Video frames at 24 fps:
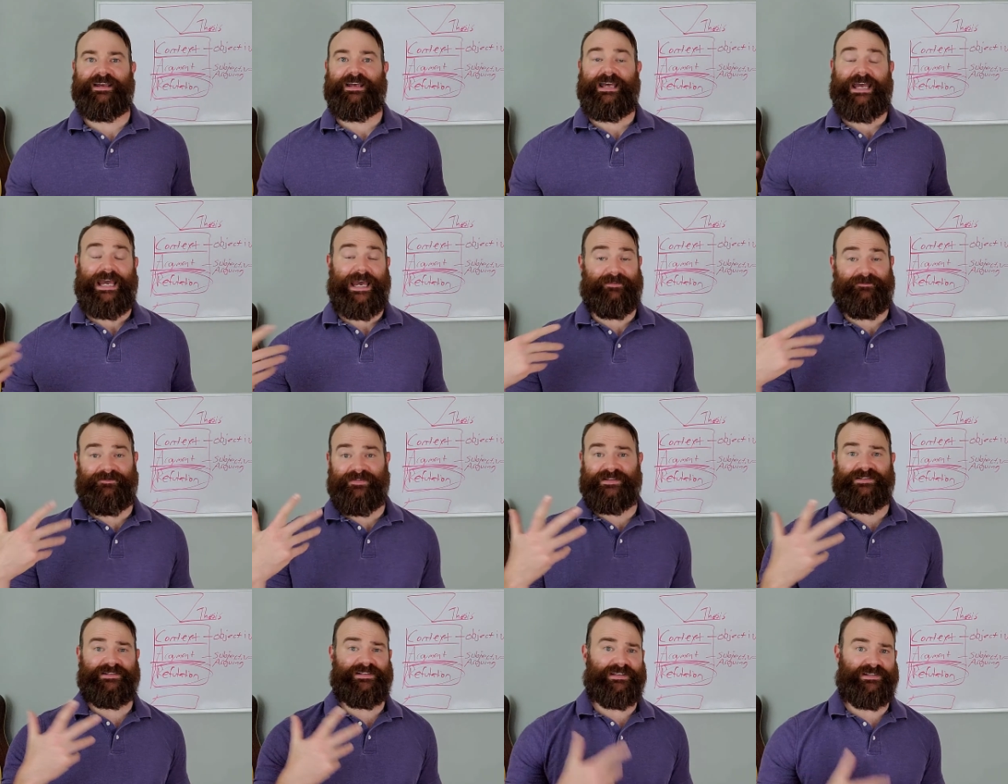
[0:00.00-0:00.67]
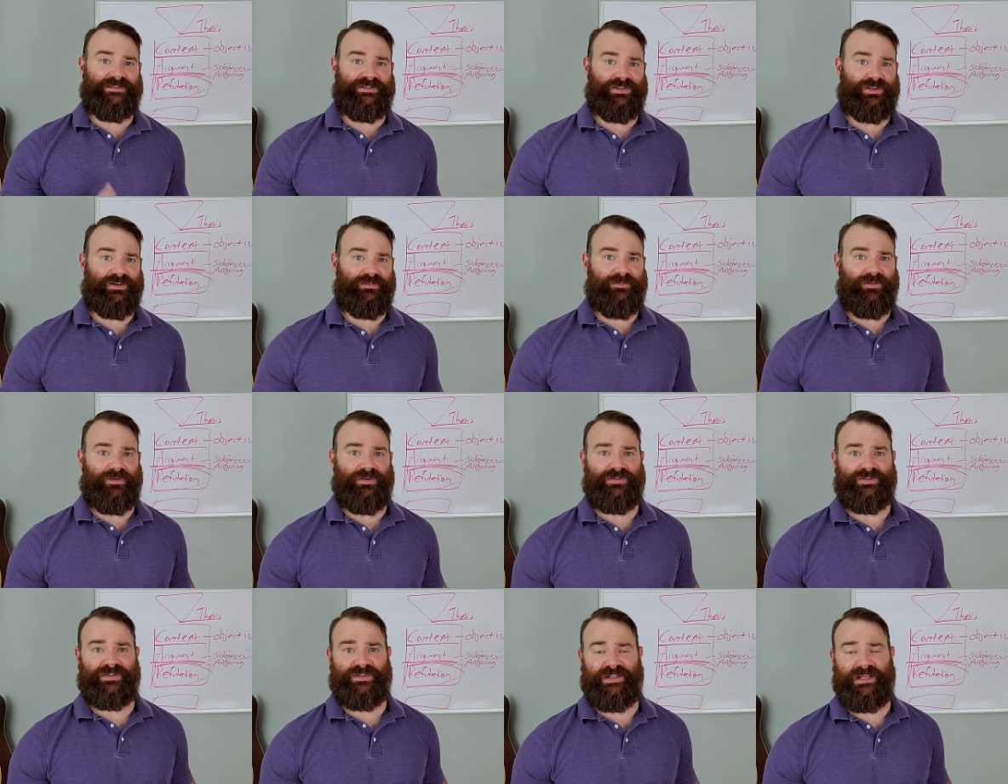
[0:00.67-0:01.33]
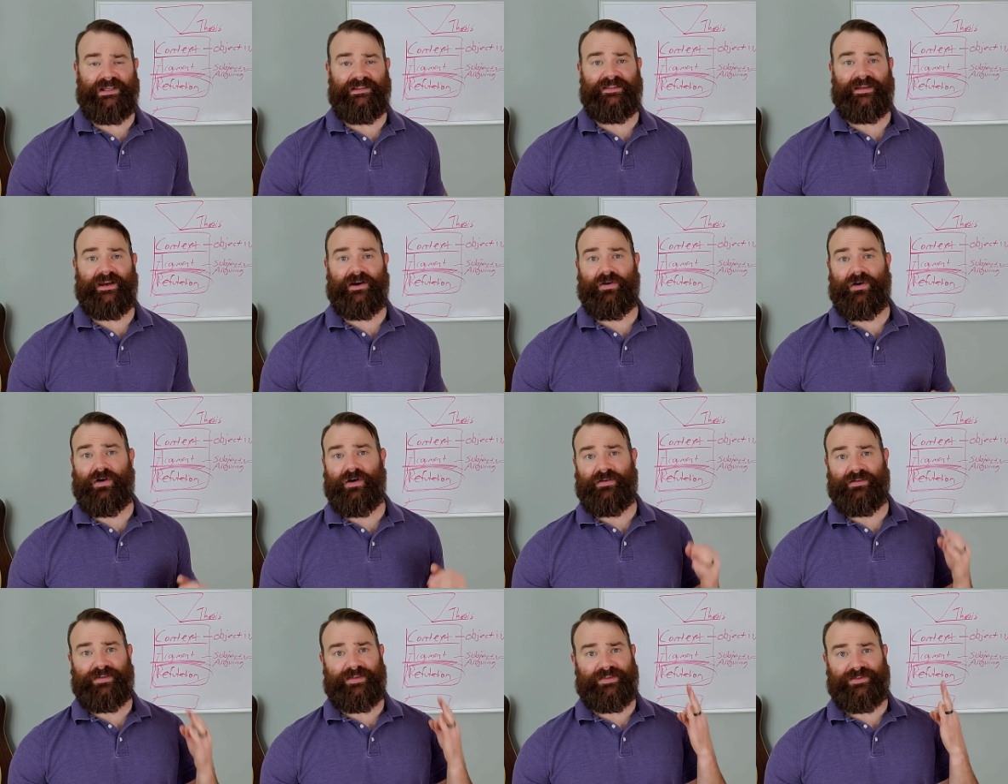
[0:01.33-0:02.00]
at Vincennes University, there
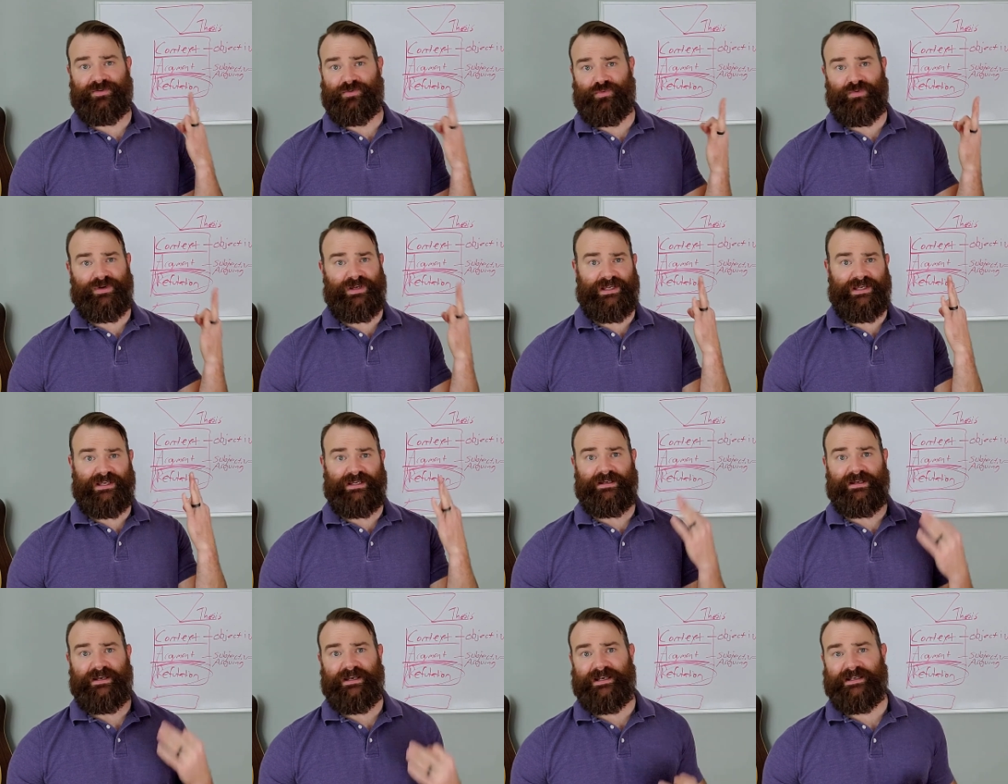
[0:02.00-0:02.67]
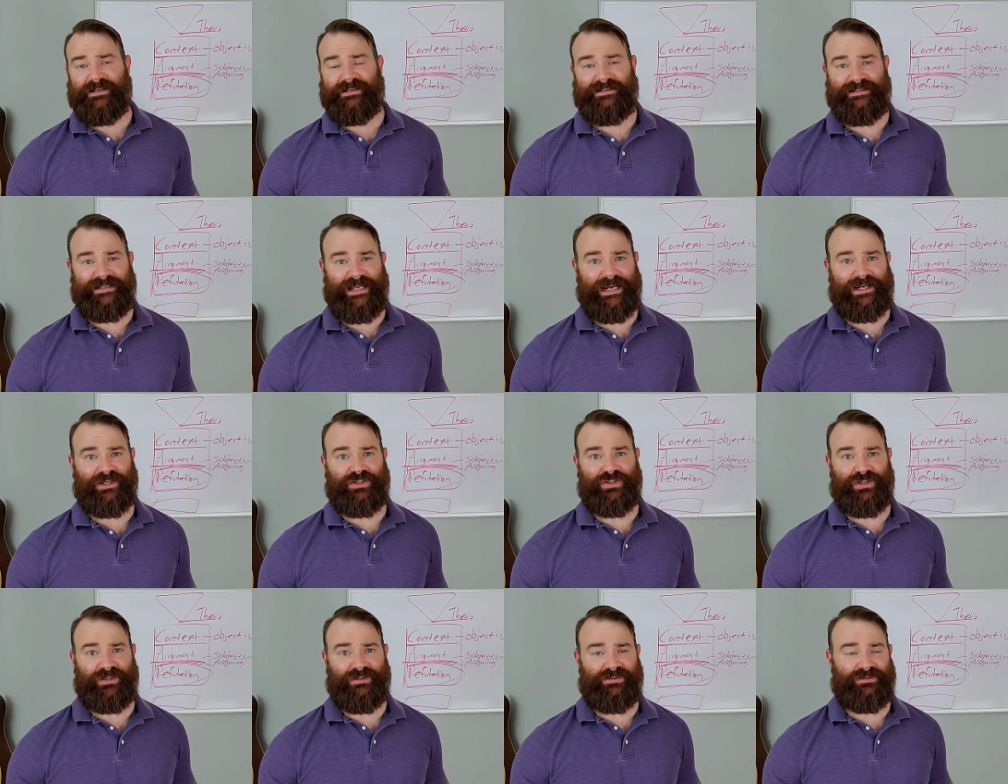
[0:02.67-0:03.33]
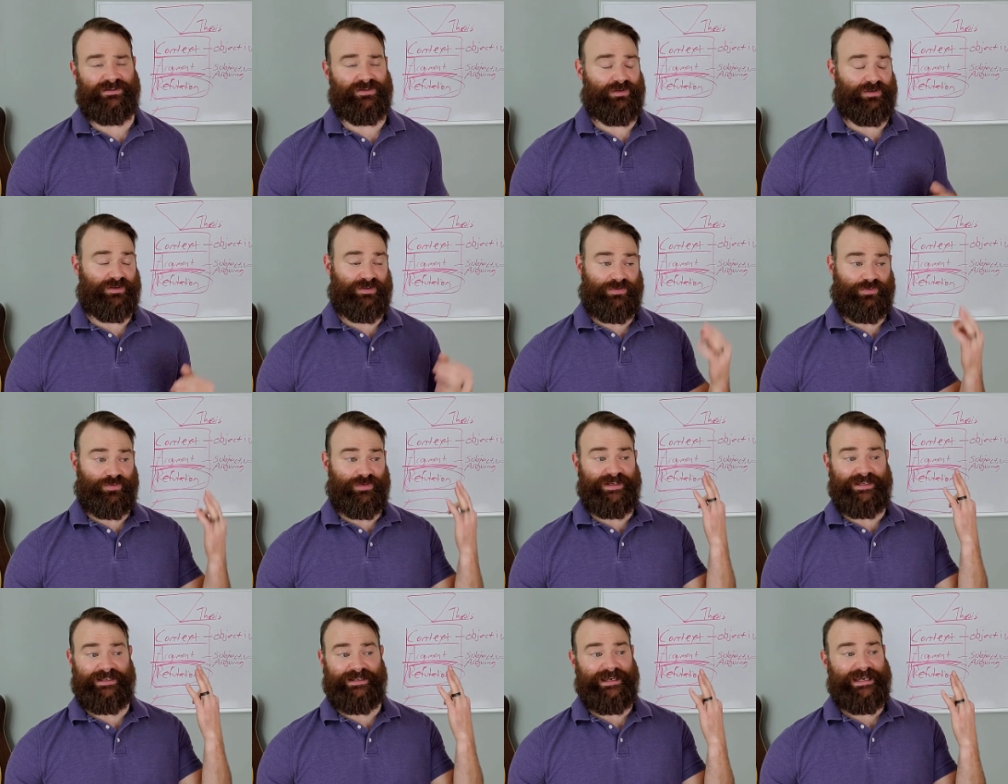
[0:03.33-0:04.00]
are 3 sessions
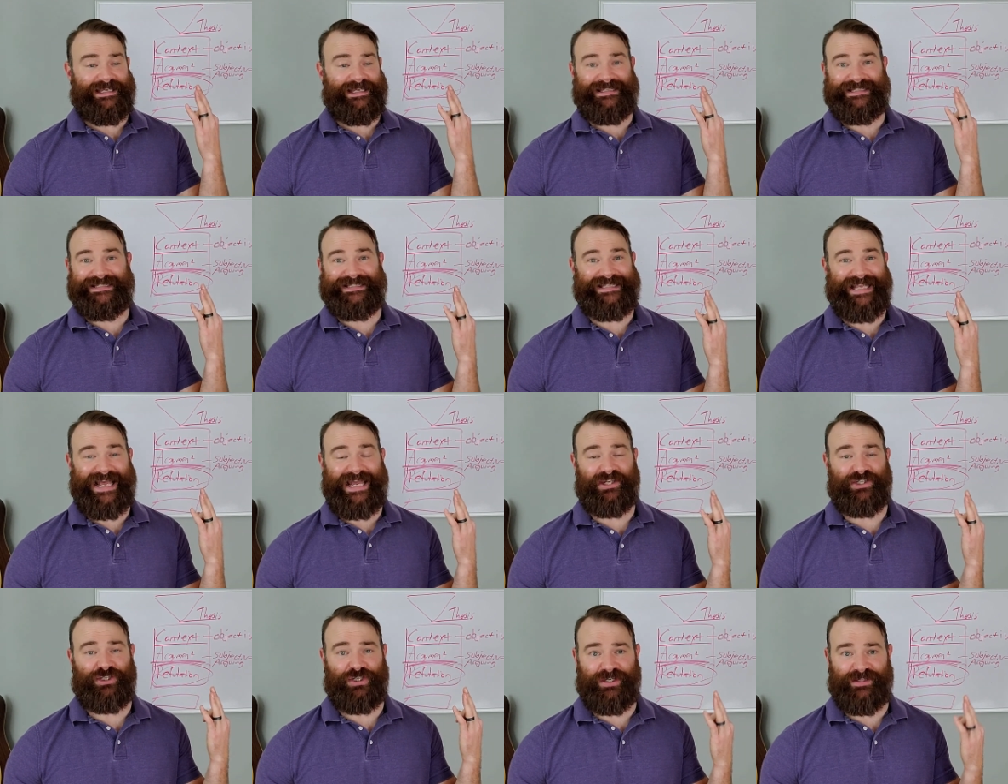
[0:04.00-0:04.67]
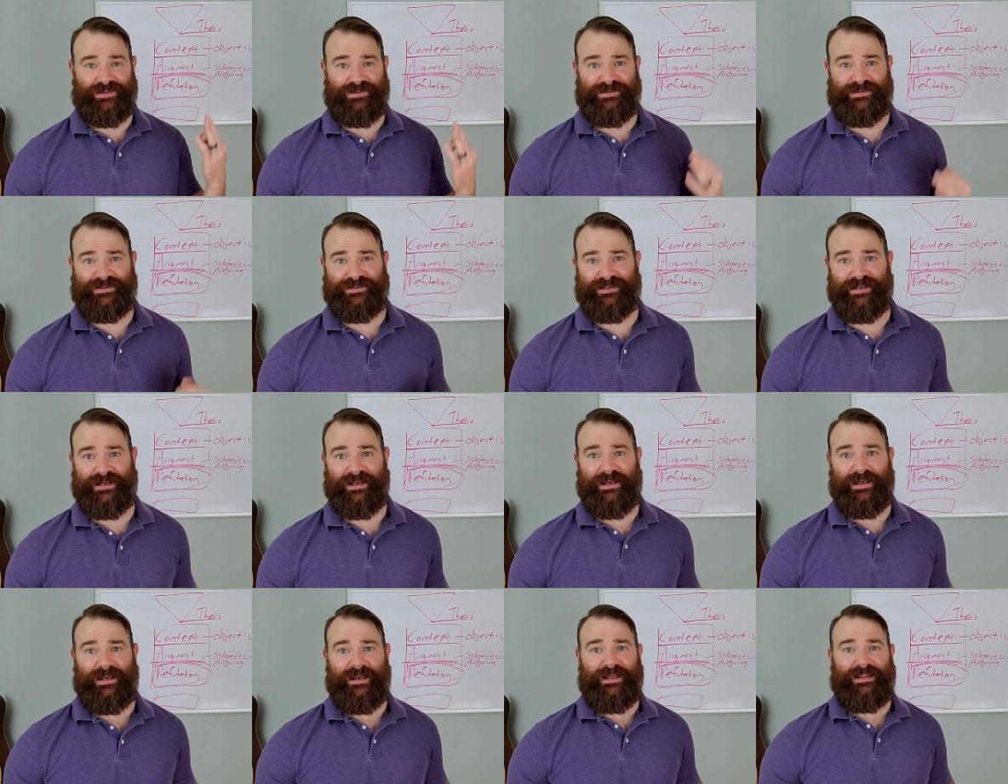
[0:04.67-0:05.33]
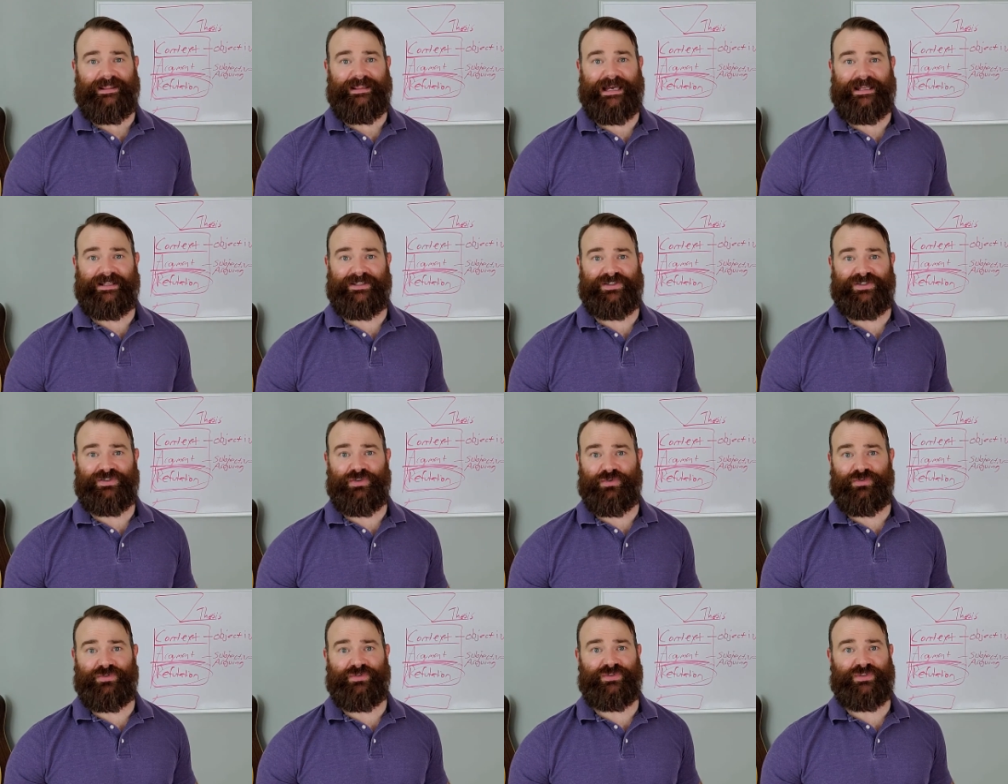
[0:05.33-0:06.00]
that
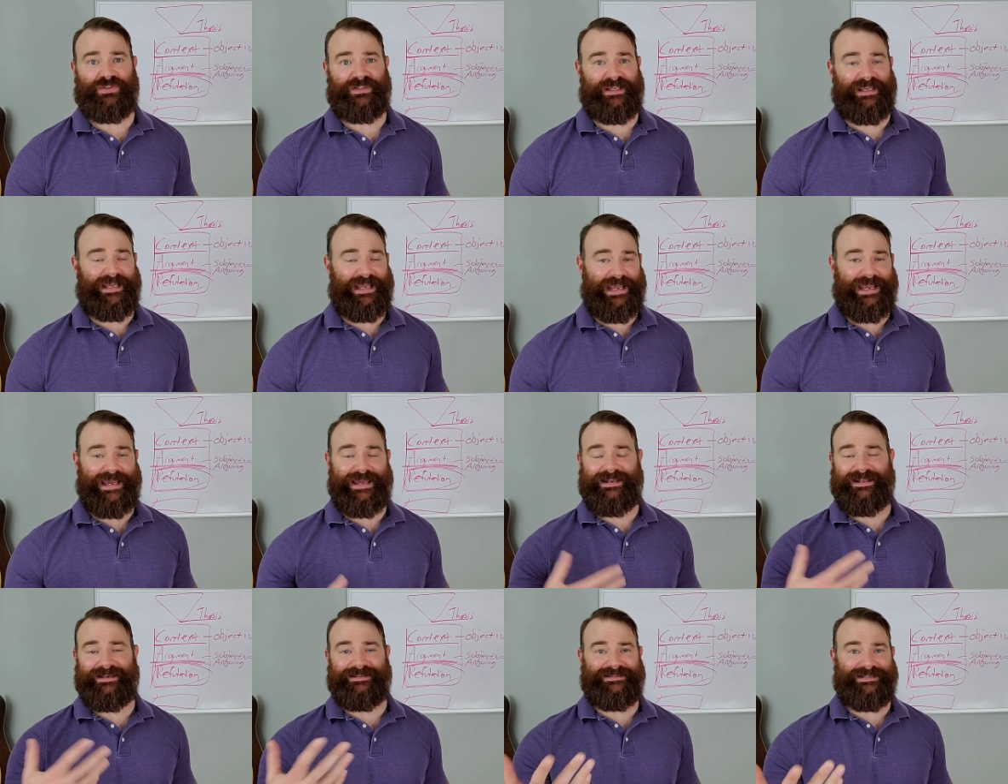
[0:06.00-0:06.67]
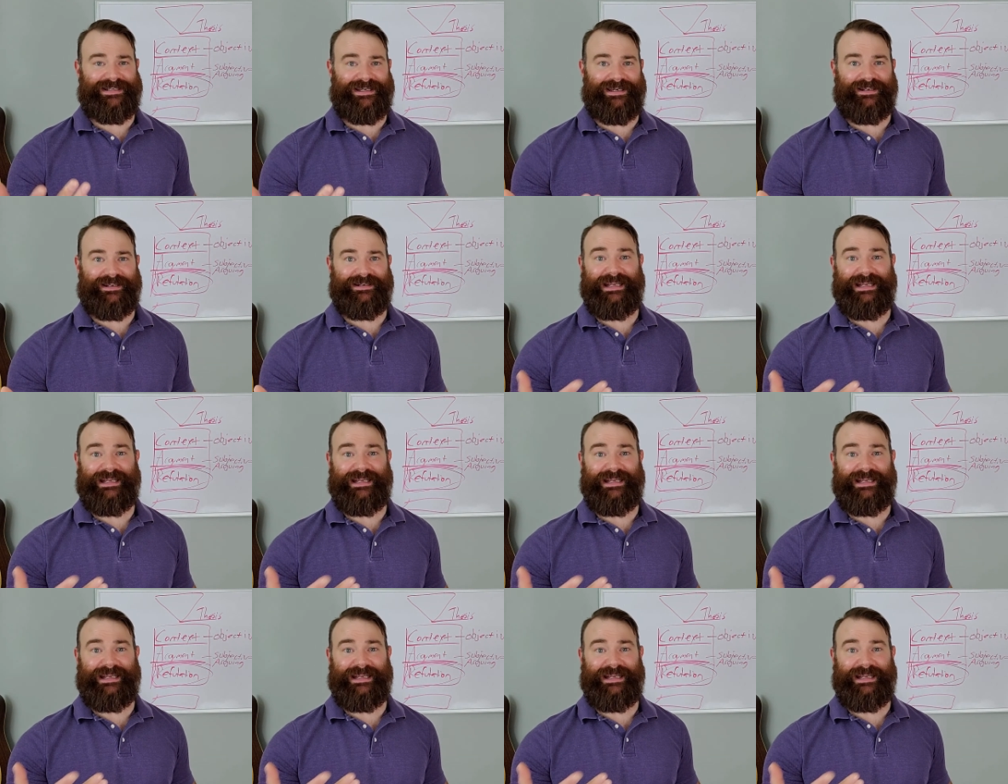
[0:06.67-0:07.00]
students can attend,